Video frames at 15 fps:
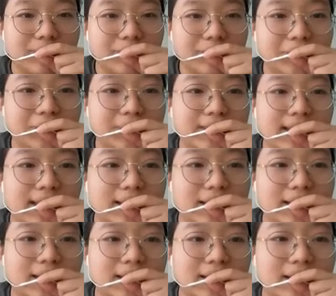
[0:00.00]
you say
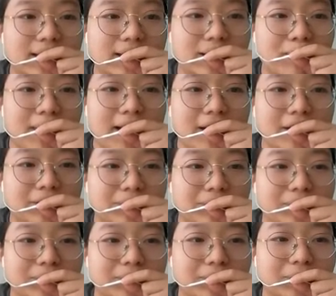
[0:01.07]
the page
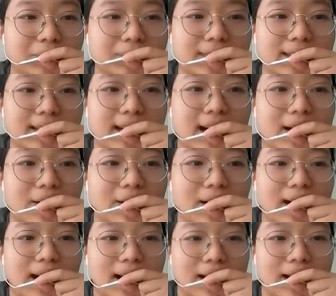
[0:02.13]
we're using now,
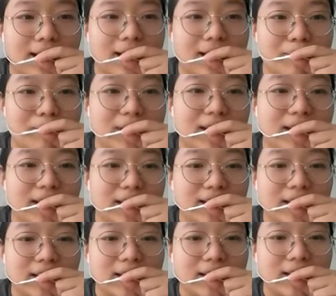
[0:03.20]
HackMD,
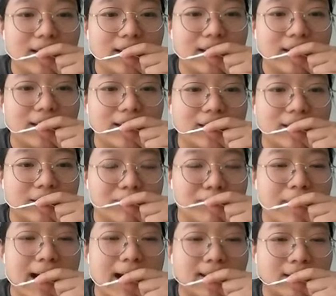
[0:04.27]
it is
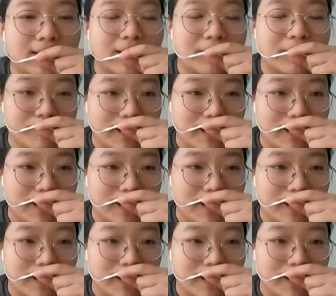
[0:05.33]
Markdown.